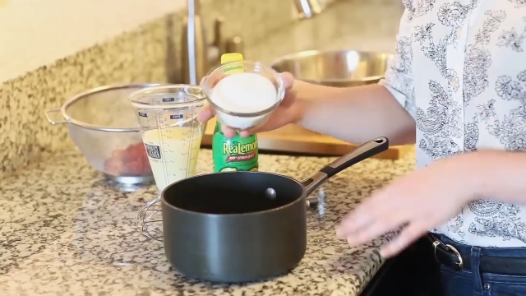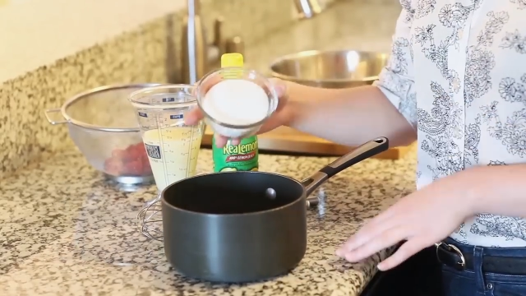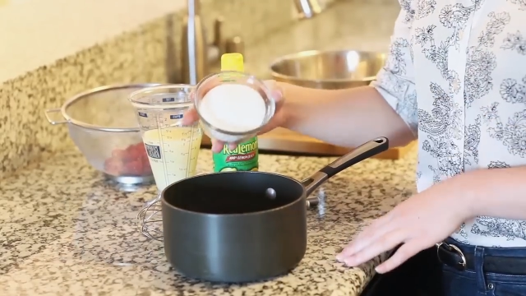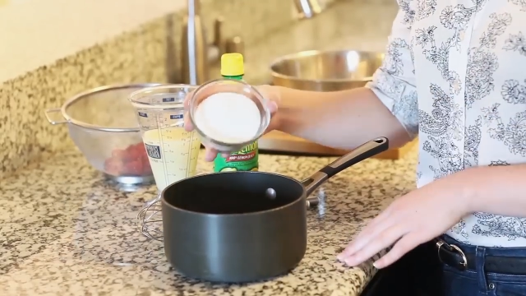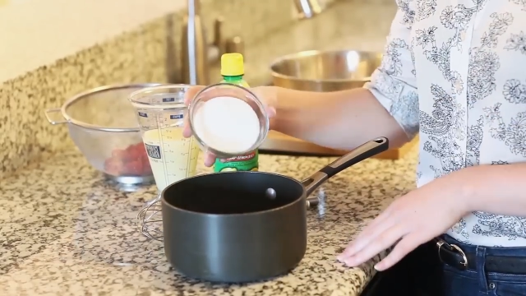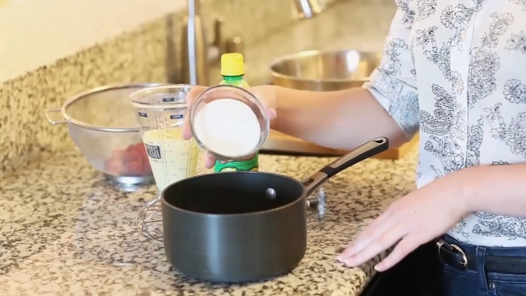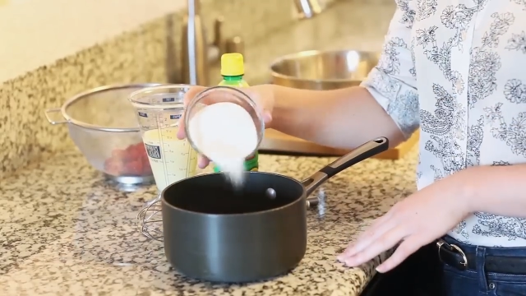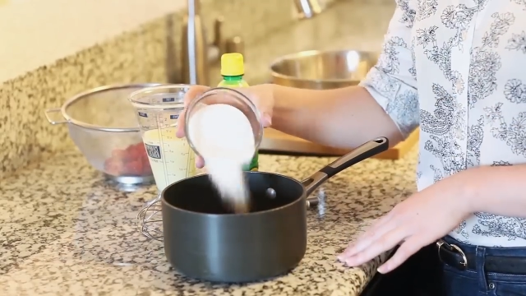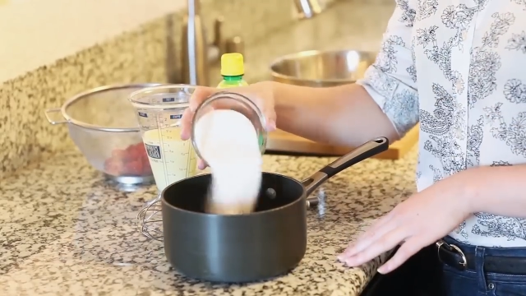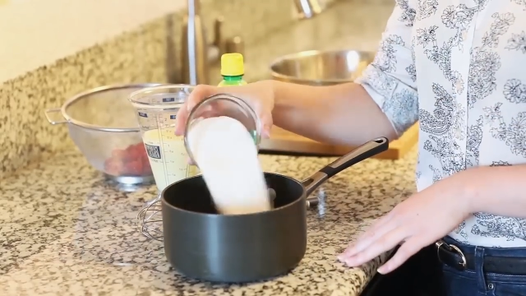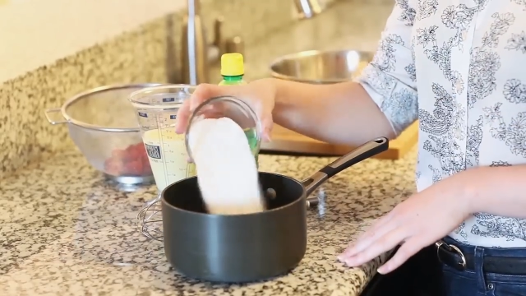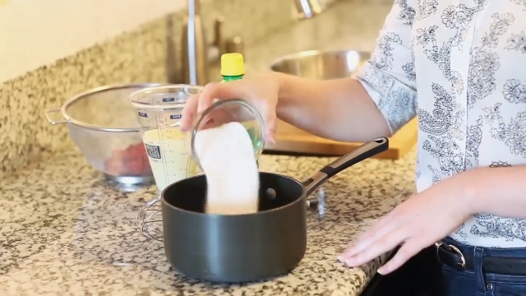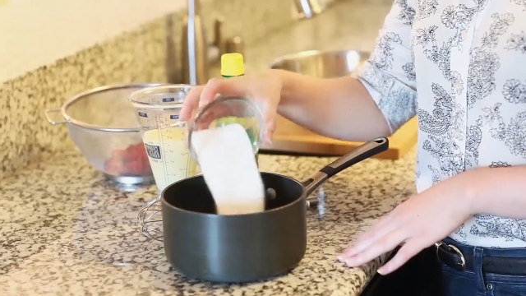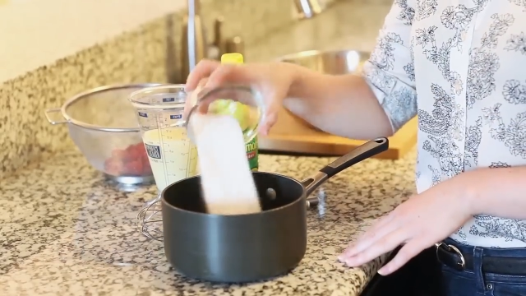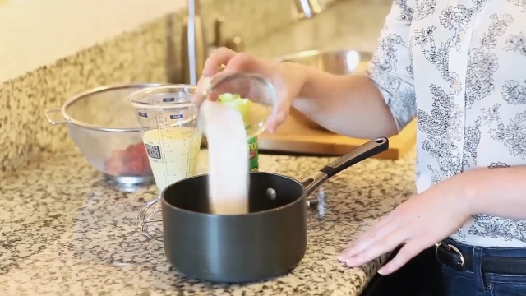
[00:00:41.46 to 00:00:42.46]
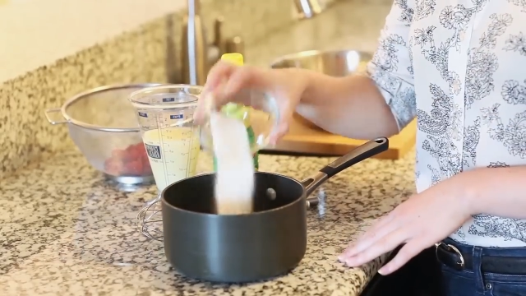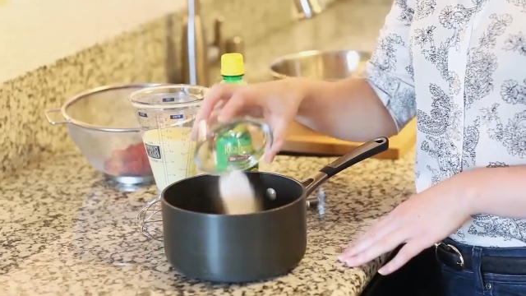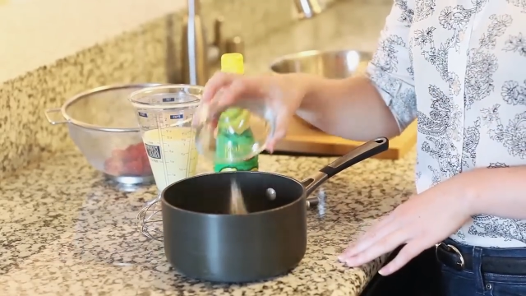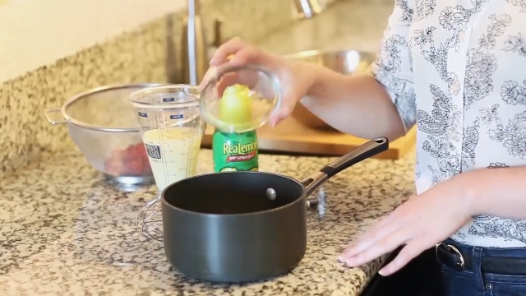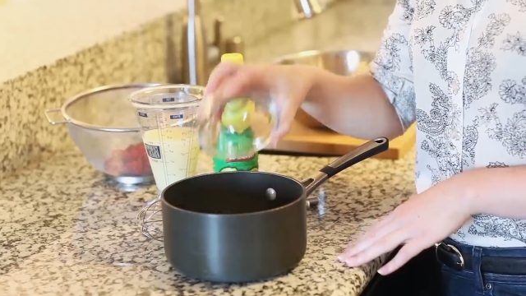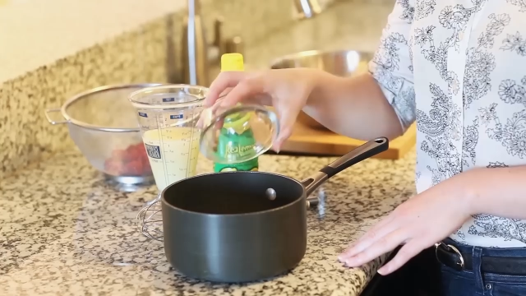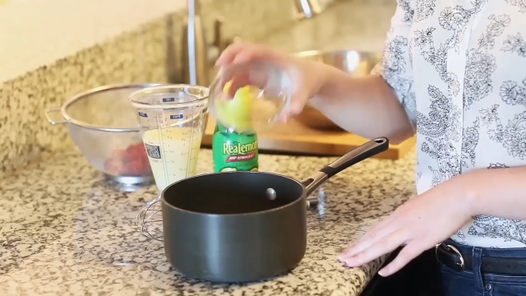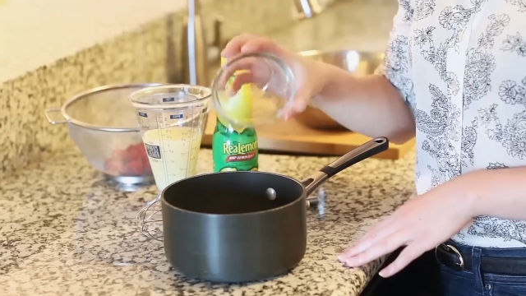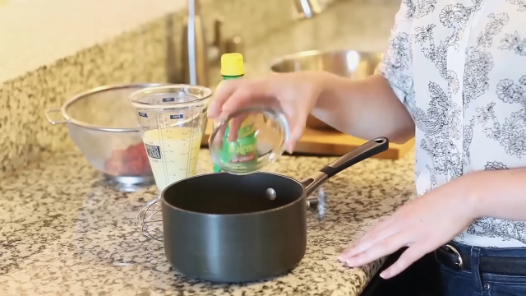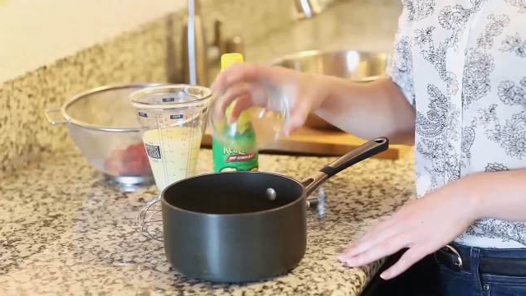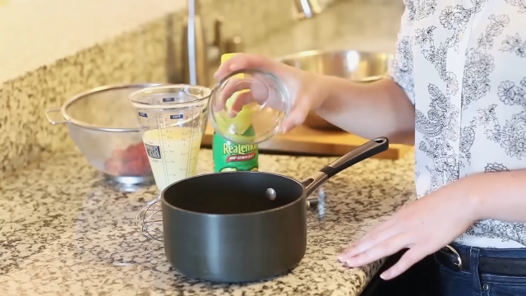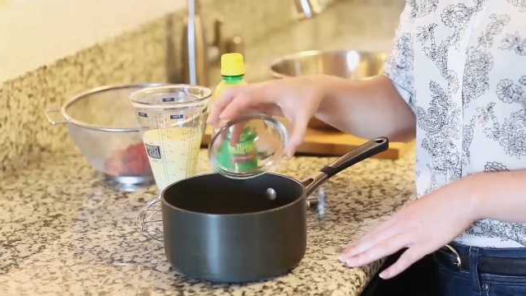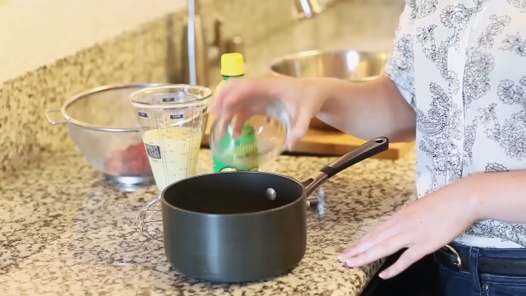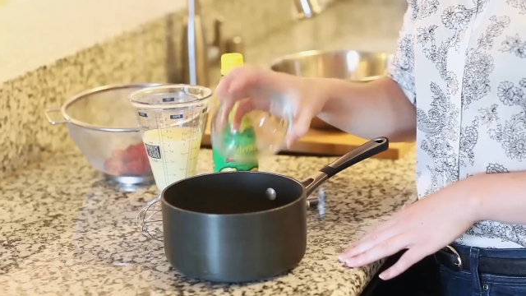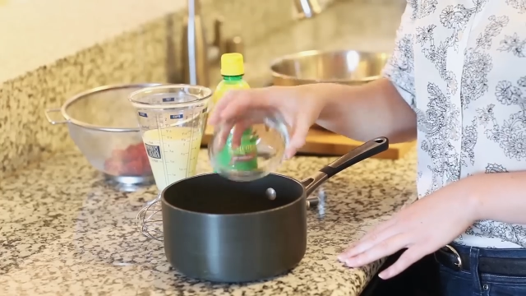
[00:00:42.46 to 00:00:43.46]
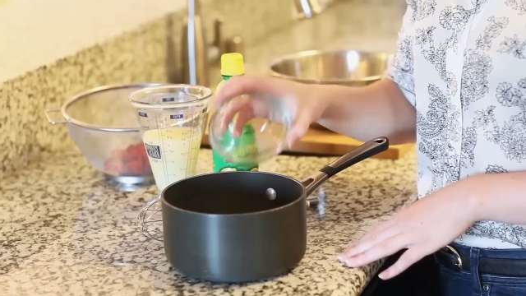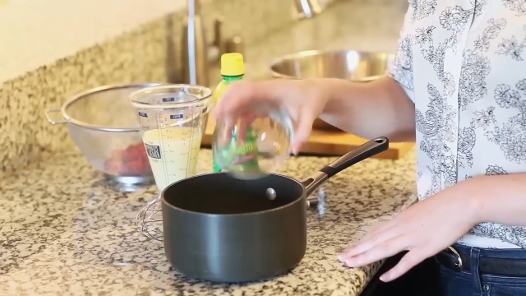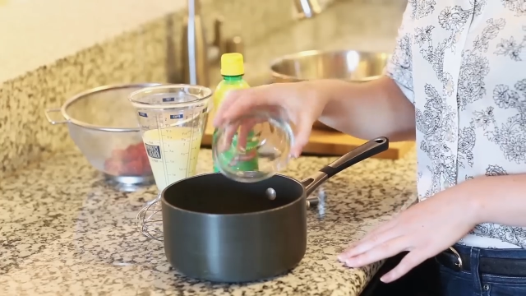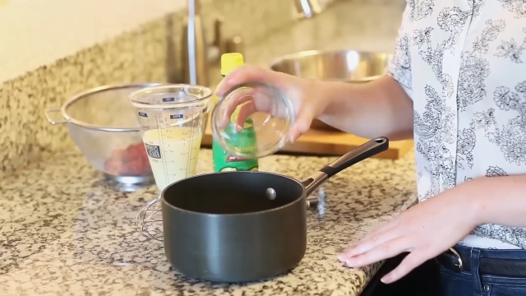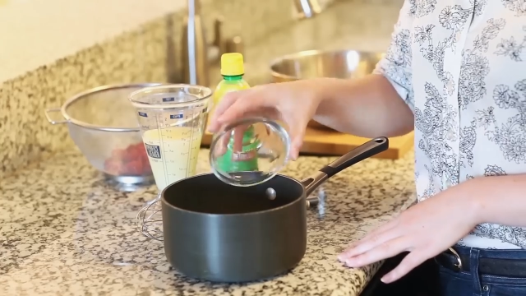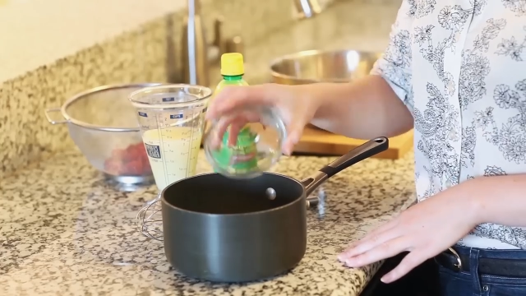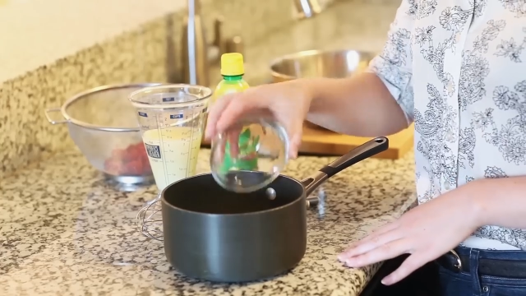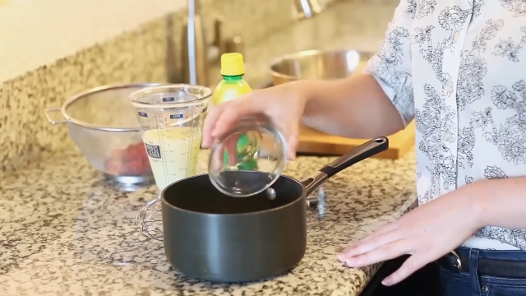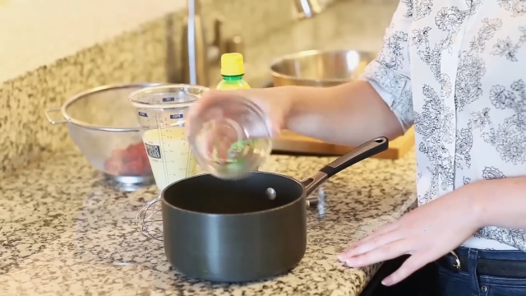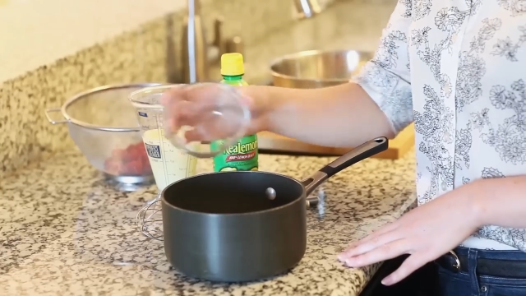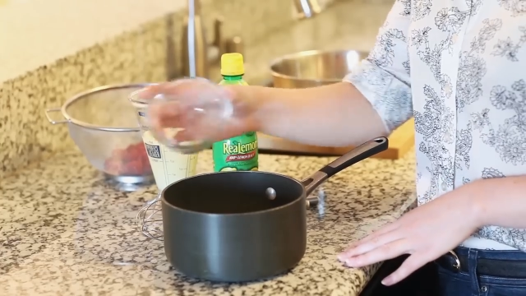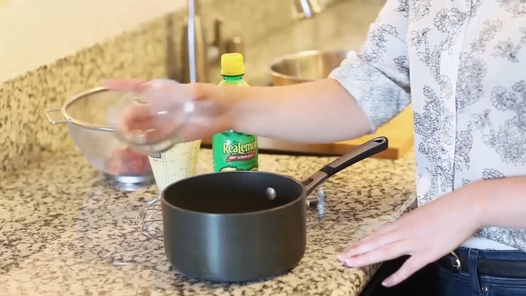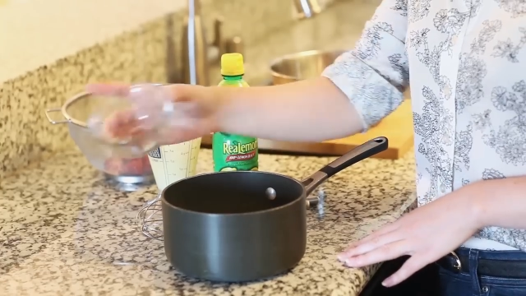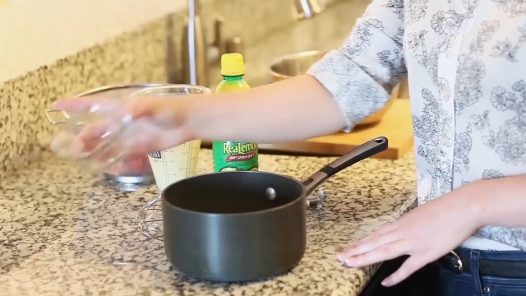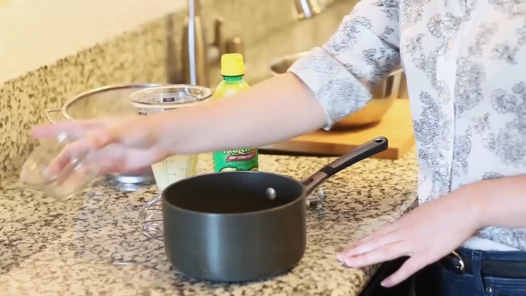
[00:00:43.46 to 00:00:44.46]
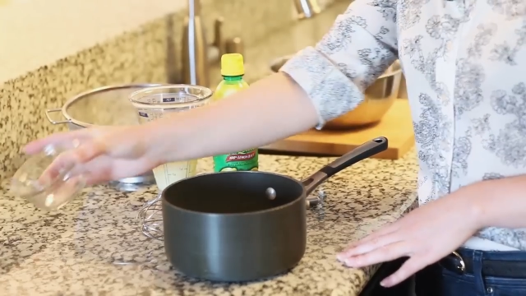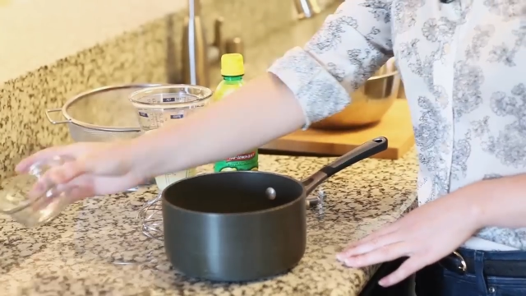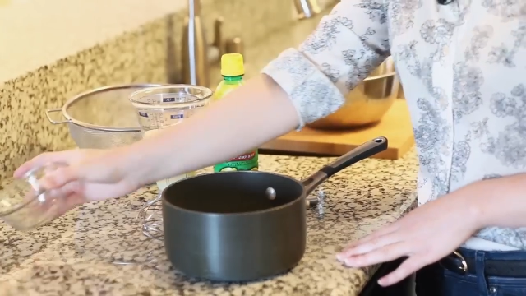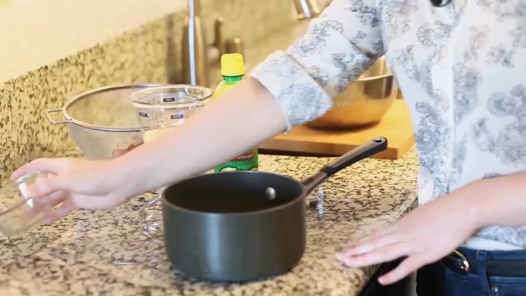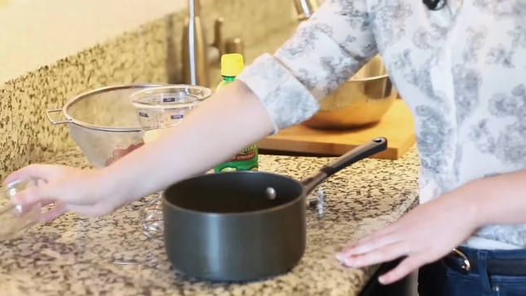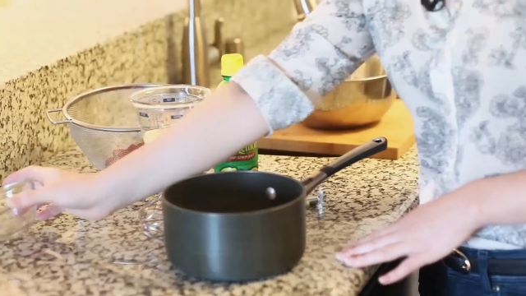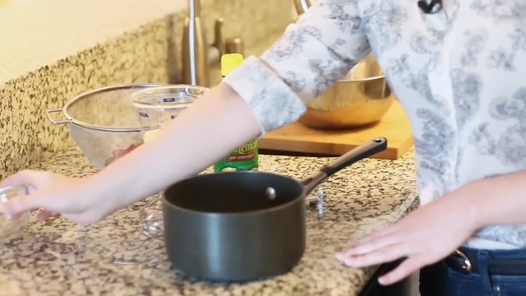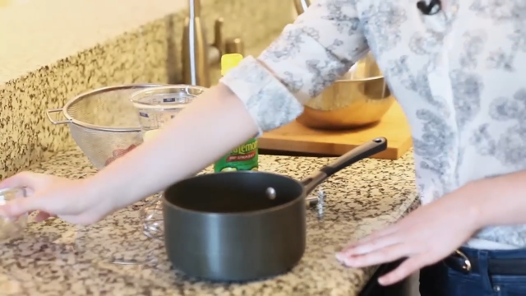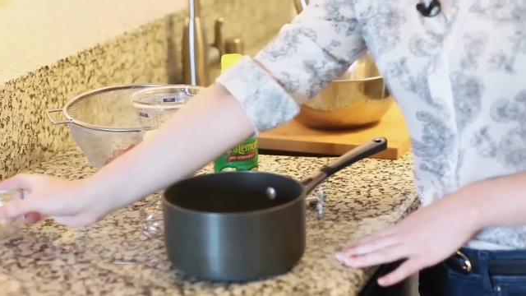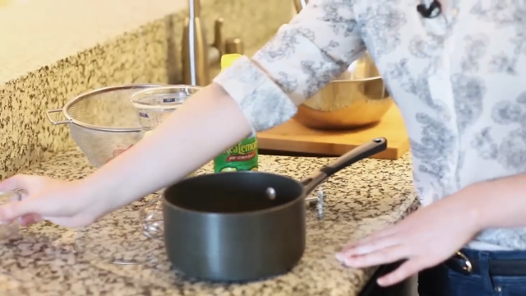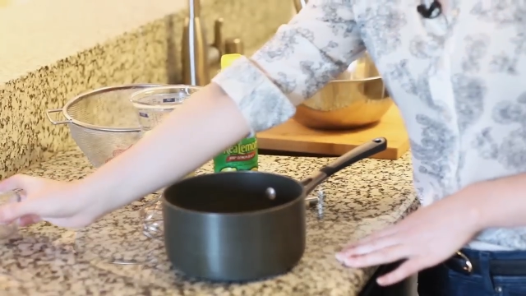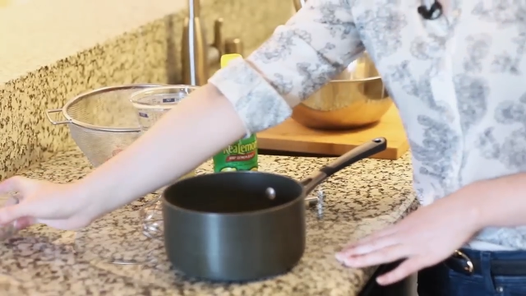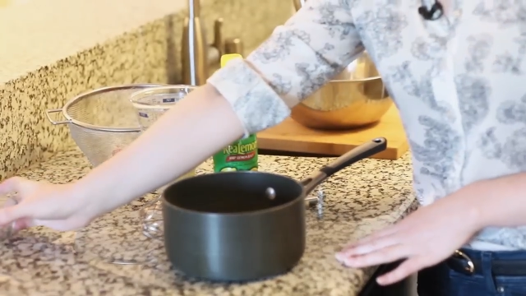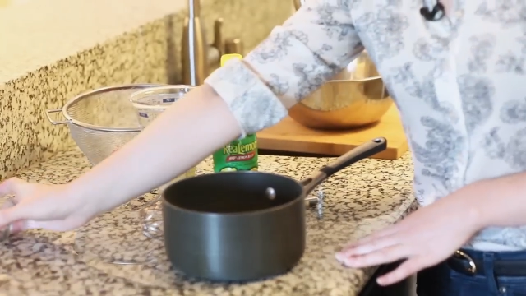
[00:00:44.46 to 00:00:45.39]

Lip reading: Nobody's mouth can be seen.